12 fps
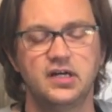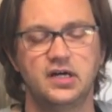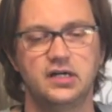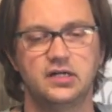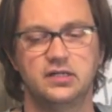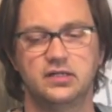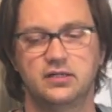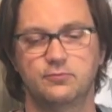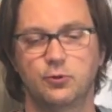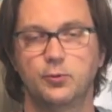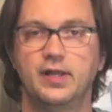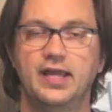Uh,
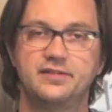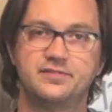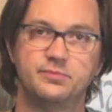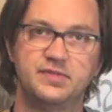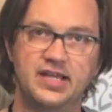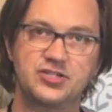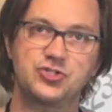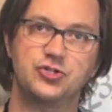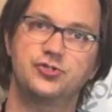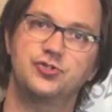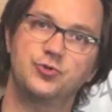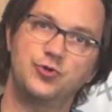where we'll add some texture
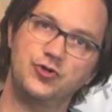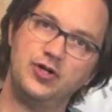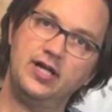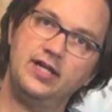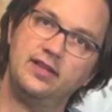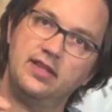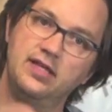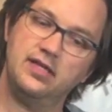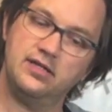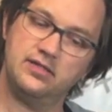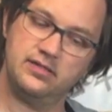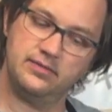to create
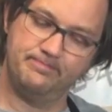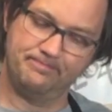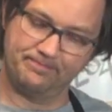the, uh,